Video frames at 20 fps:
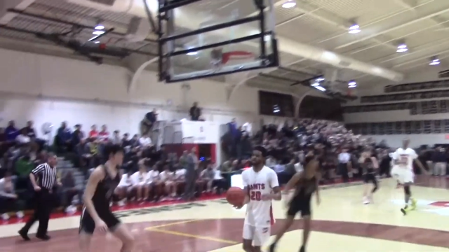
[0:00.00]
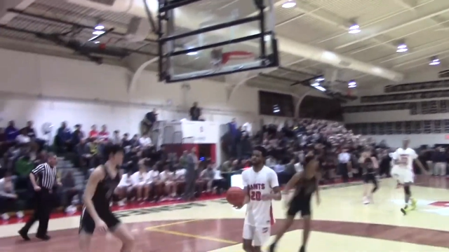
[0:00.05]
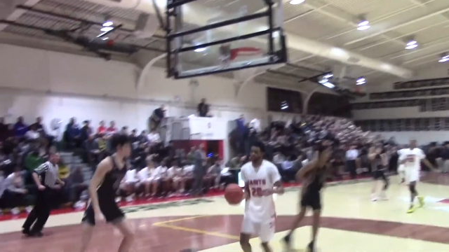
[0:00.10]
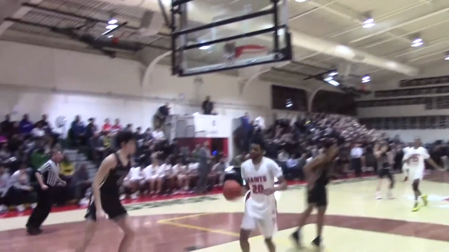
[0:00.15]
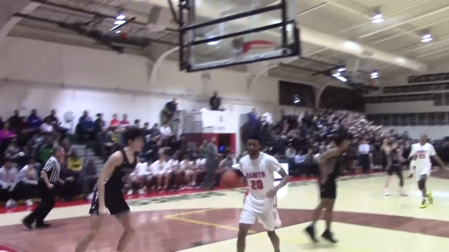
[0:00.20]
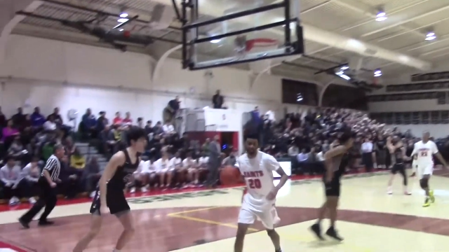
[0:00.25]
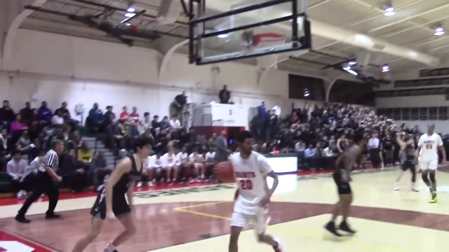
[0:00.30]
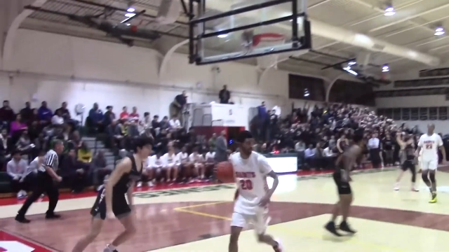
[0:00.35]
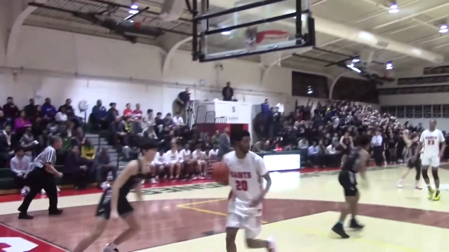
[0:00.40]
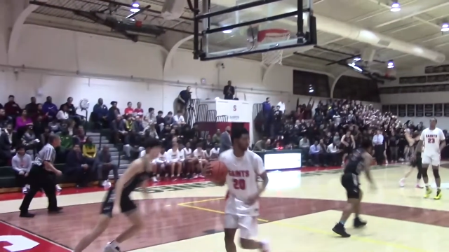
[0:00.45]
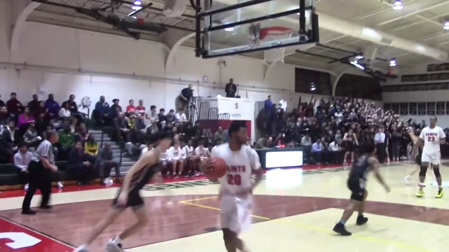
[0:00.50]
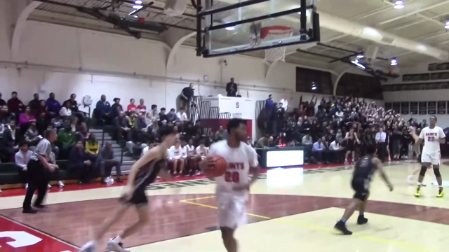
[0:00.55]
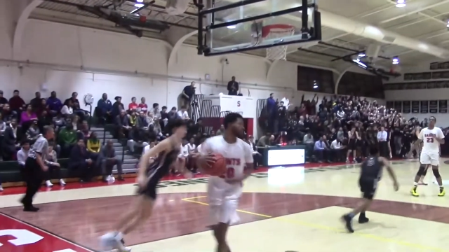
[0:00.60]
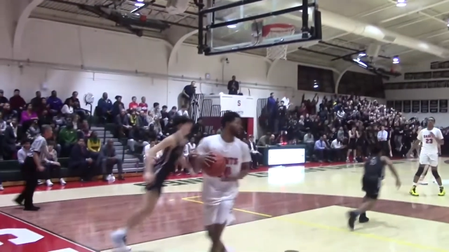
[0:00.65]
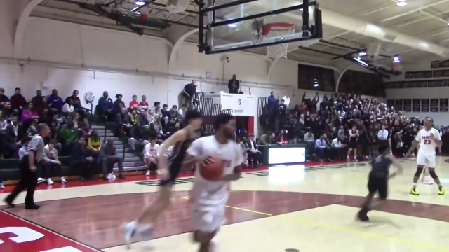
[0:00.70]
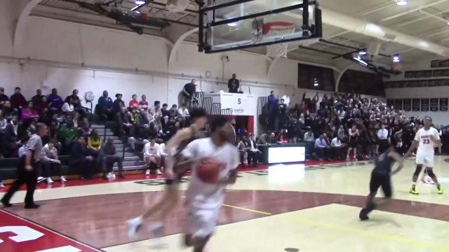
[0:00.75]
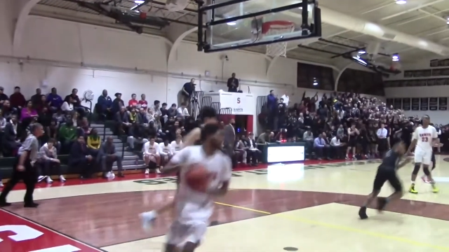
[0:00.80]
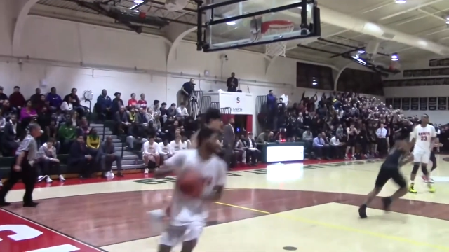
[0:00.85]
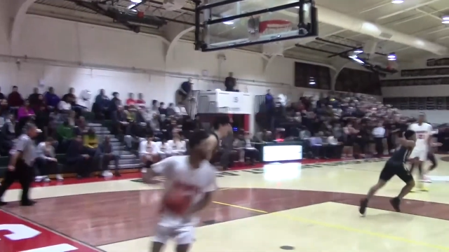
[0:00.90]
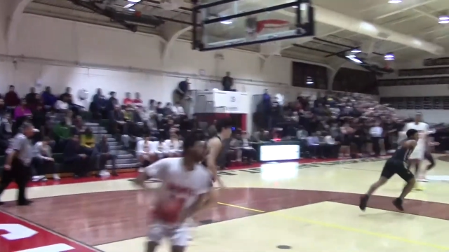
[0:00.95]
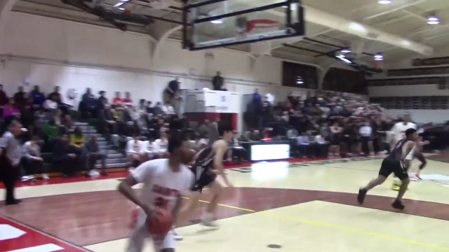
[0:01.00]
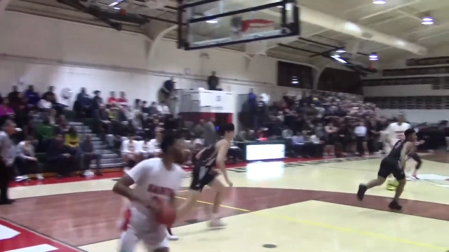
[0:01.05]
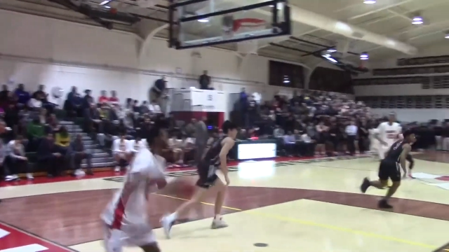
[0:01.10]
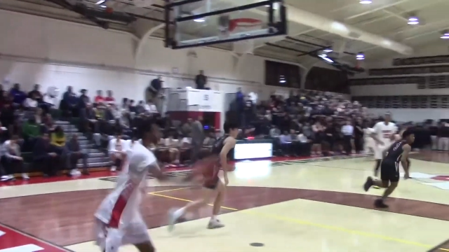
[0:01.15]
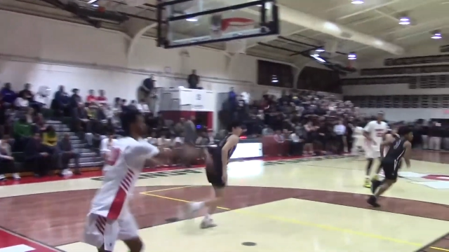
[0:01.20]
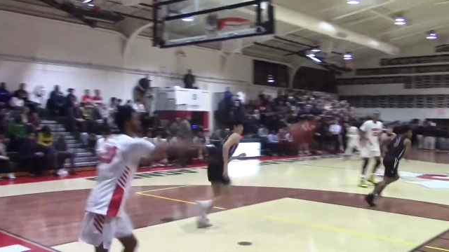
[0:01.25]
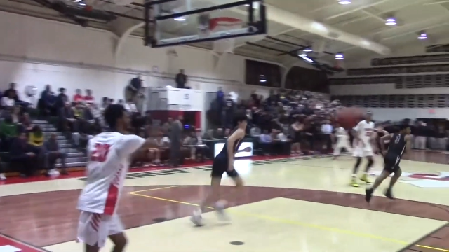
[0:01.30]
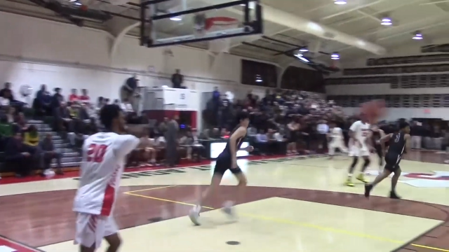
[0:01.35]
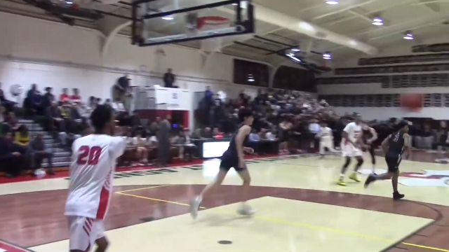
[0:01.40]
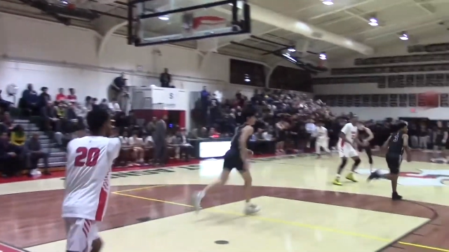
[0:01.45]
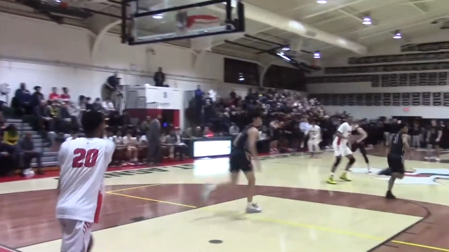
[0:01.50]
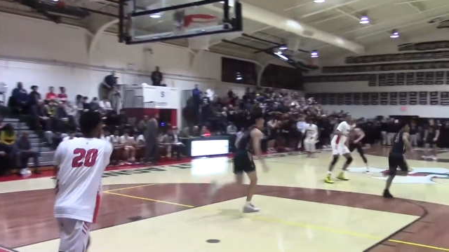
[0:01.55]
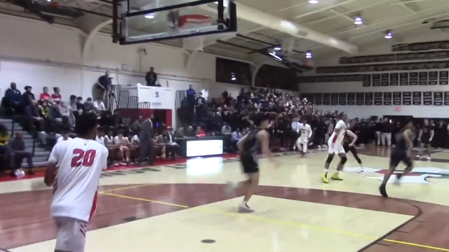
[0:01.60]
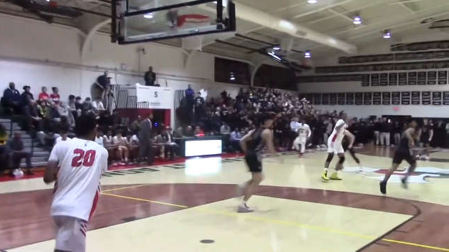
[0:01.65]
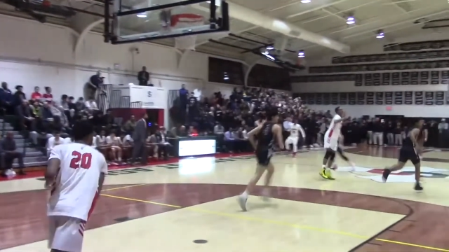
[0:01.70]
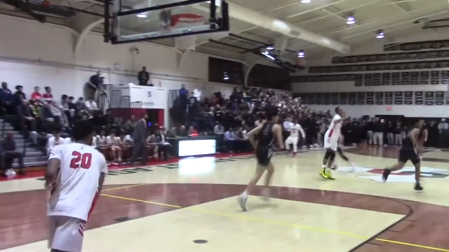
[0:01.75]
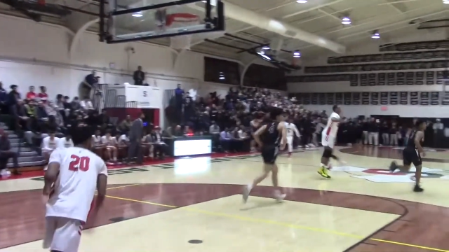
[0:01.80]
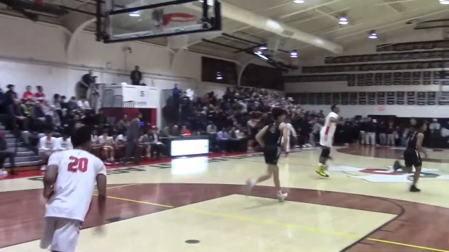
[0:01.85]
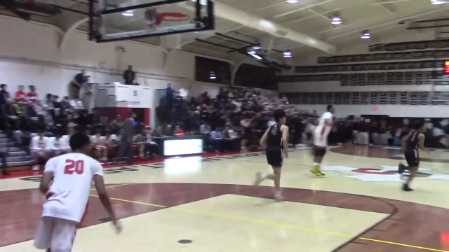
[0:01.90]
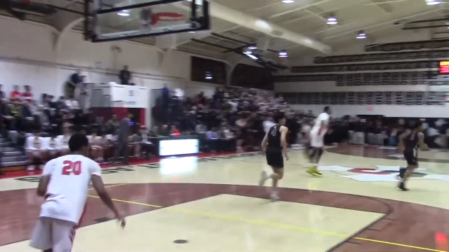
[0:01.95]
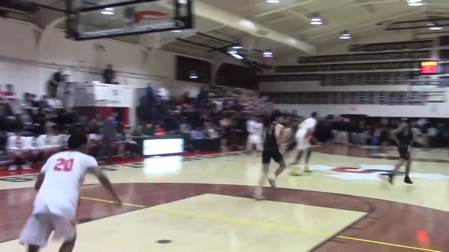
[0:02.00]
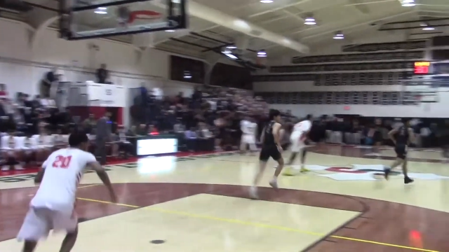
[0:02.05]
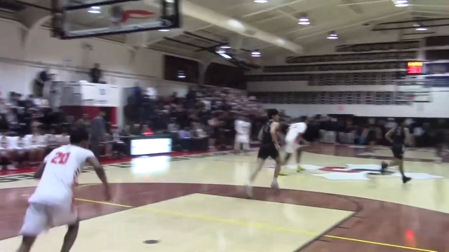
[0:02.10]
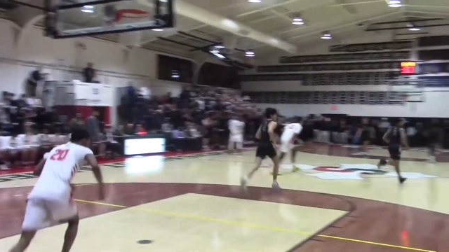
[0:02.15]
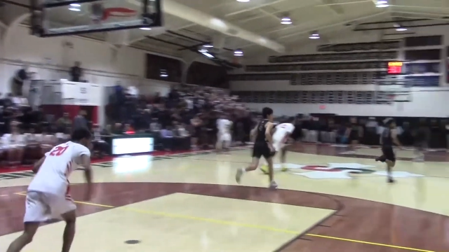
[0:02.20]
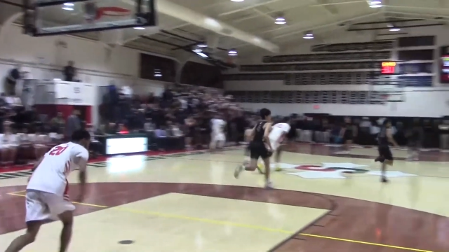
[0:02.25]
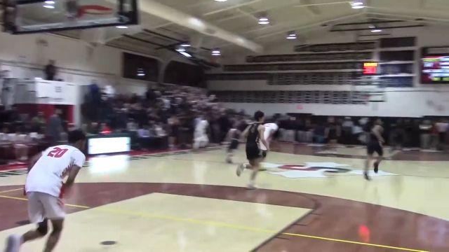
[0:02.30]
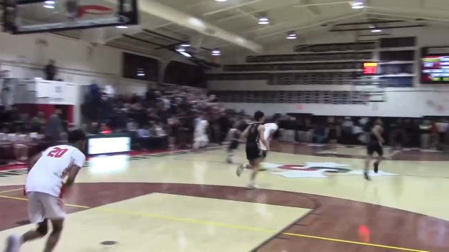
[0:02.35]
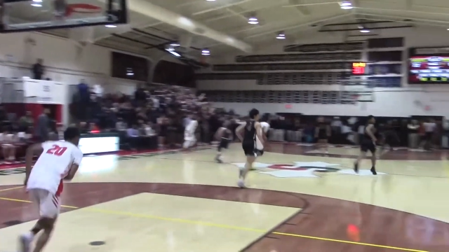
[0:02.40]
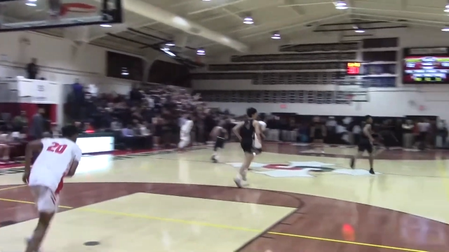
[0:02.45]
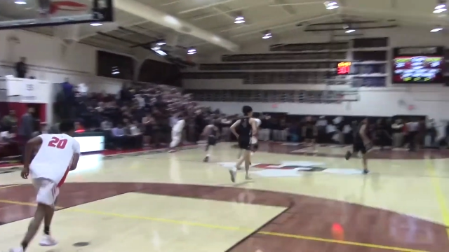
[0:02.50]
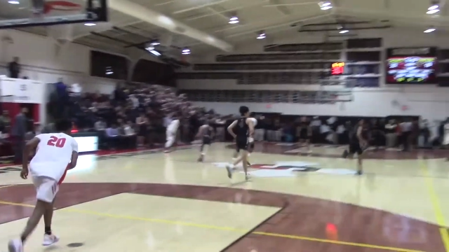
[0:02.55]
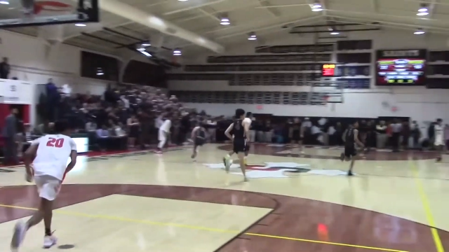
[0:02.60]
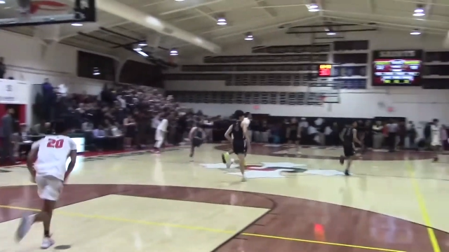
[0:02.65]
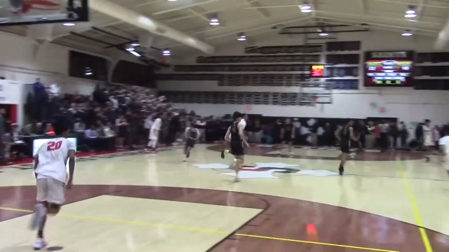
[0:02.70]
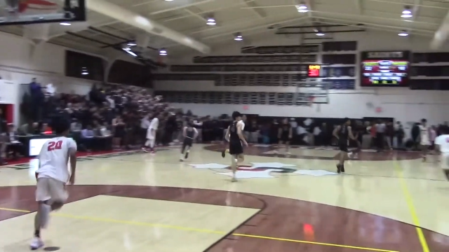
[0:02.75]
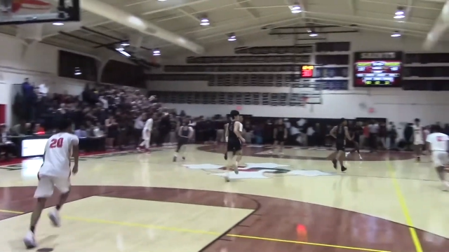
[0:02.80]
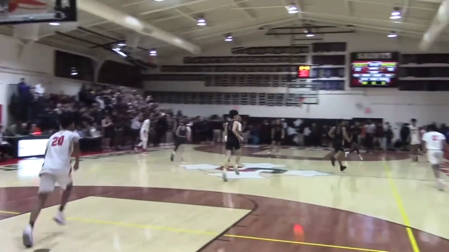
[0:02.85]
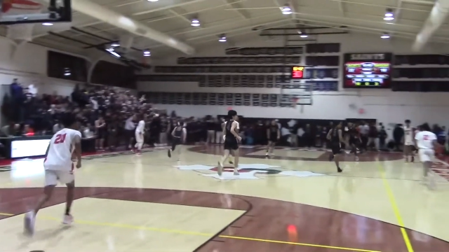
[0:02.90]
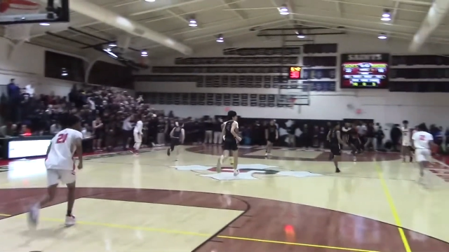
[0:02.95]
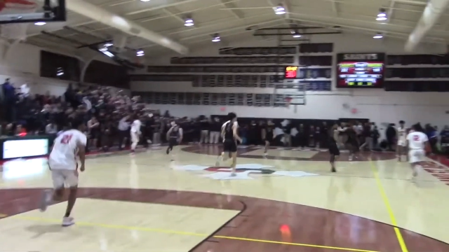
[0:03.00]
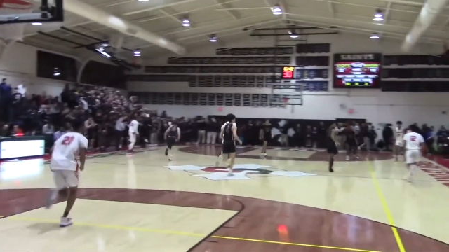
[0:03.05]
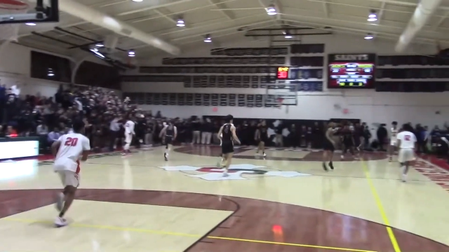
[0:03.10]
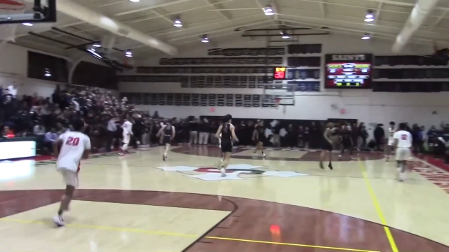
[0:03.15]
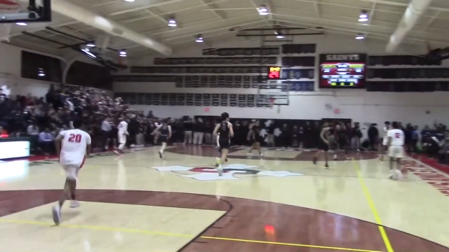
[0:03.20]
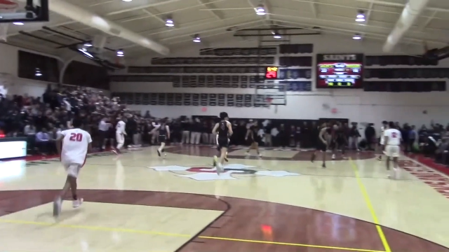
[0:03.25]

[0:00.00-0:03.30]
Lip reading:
No face is visible, so there are no lips to read.